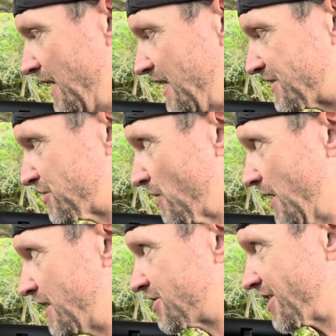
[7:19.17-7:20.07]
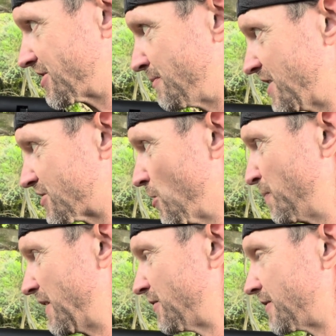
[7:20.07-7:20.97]
And so I adjusted my scope
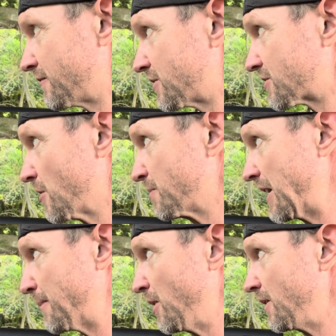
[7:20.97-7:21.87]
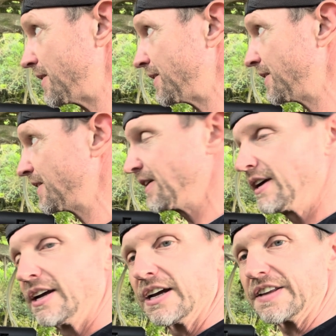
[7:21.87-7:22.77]
and everything for the scope cam on,
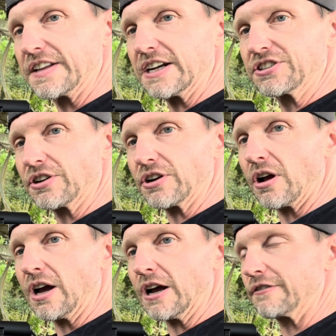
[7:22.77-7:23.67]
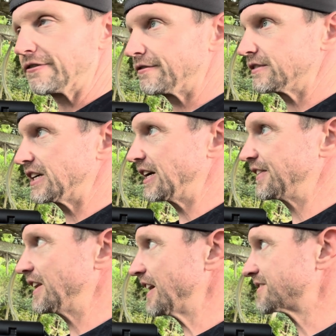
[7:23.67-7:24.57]
and then I took it off, and
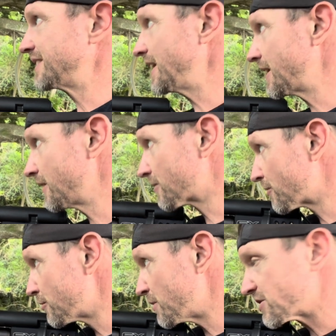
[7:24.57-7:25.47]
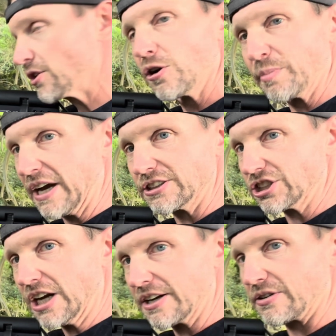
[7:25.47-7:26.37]
the next day I looked through my scope. I hadn't
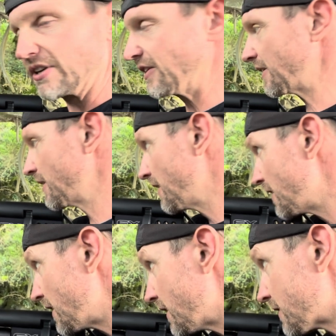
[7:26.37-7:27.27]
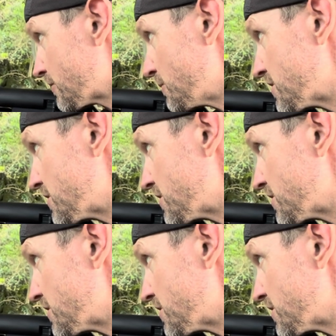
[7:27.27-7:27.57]
shot it or anything. I looked through my